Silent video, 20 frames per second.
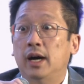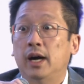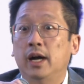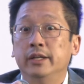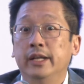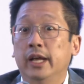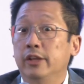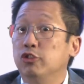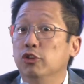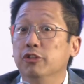
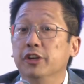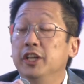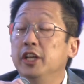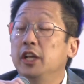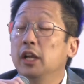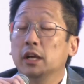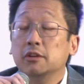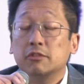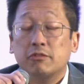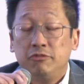There's
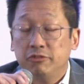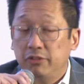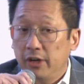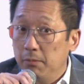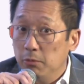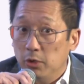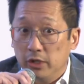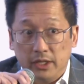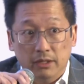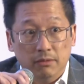already
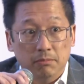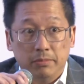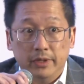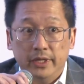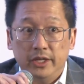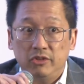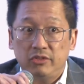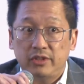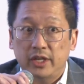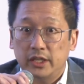framework in
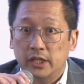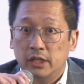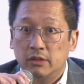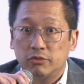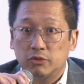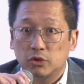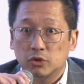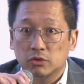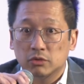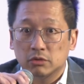place that
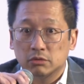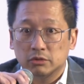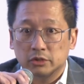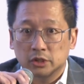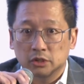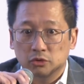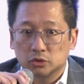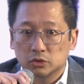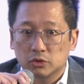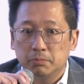if you
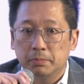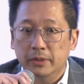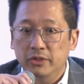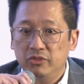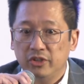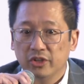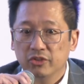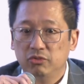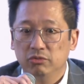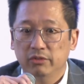do
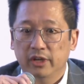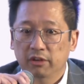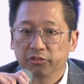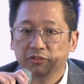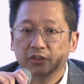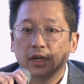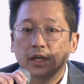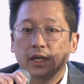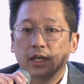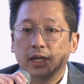business with
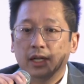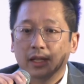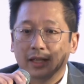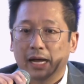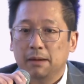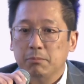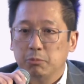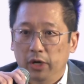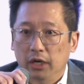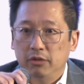
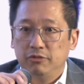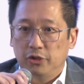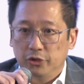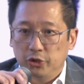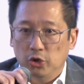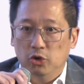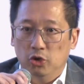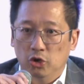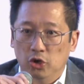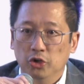Labuan for
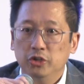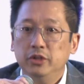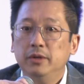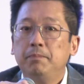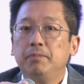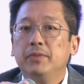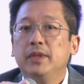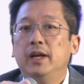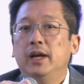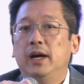your own,
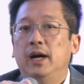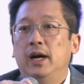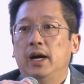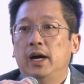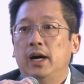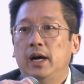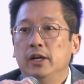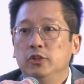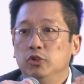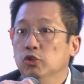
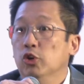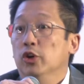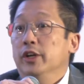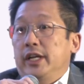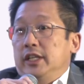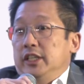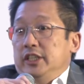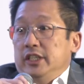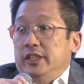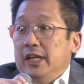you don't
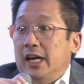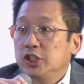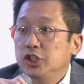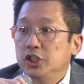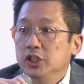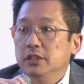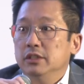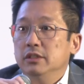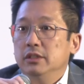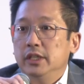get a
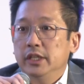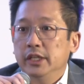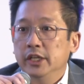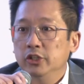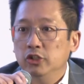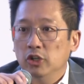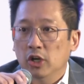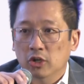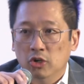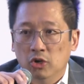deduction in
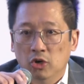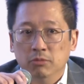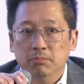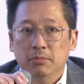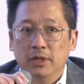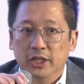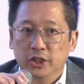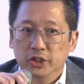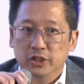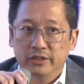your own
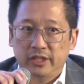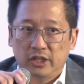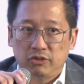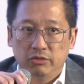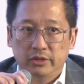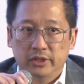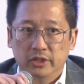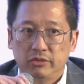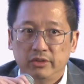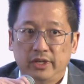Malaysian tax
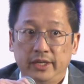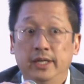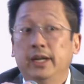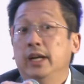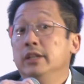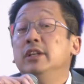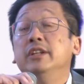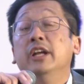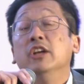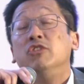returns. And I
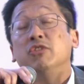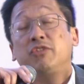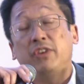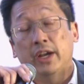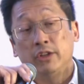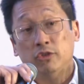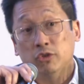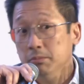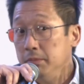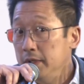think that's fair.
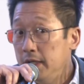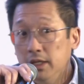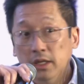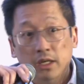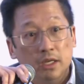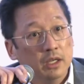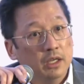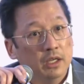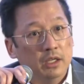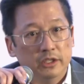To me,
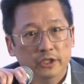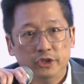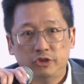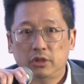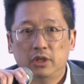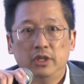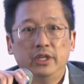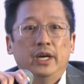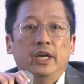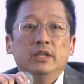
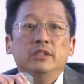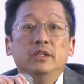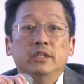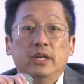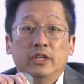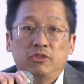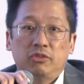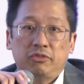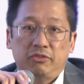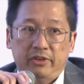literally, I think
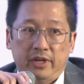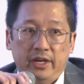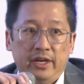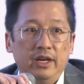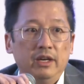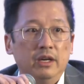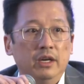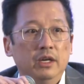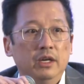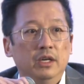that's fair
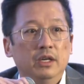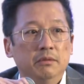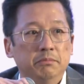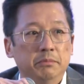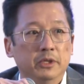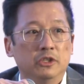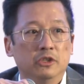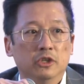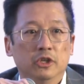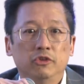
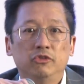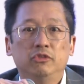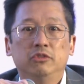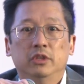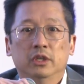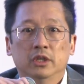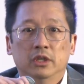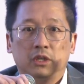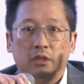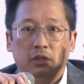because
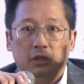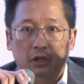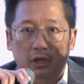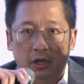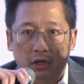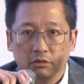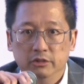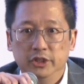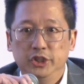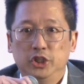the
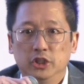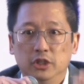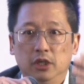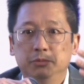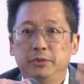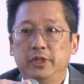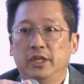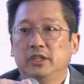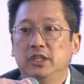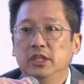original
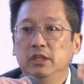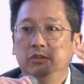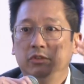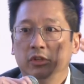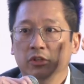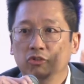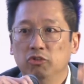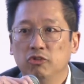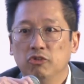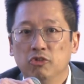objective
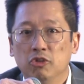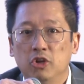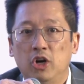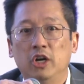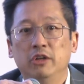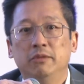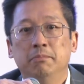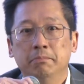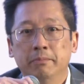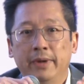is
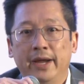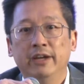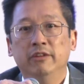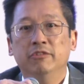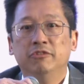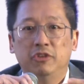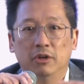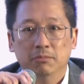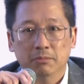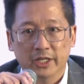not meant
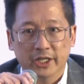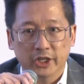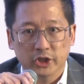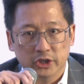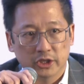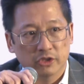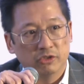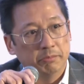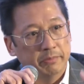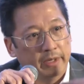for Malaysia.
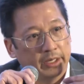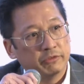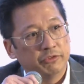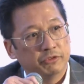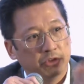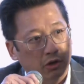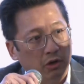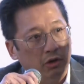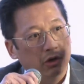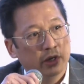It's meant
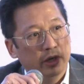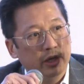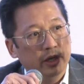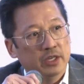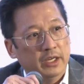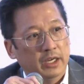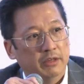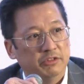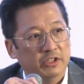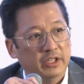for
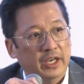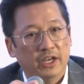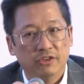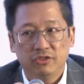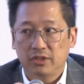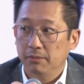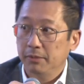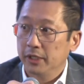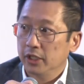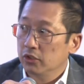FDIs
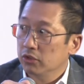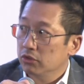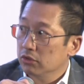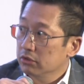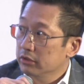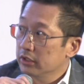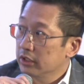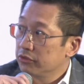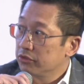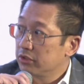coming into
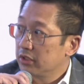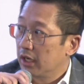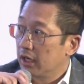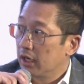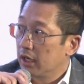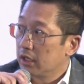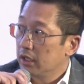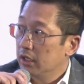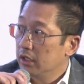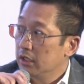this,
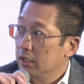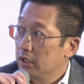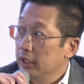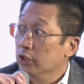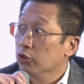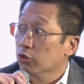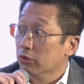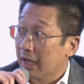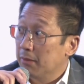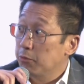
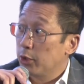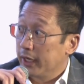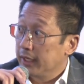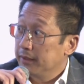into Labuan.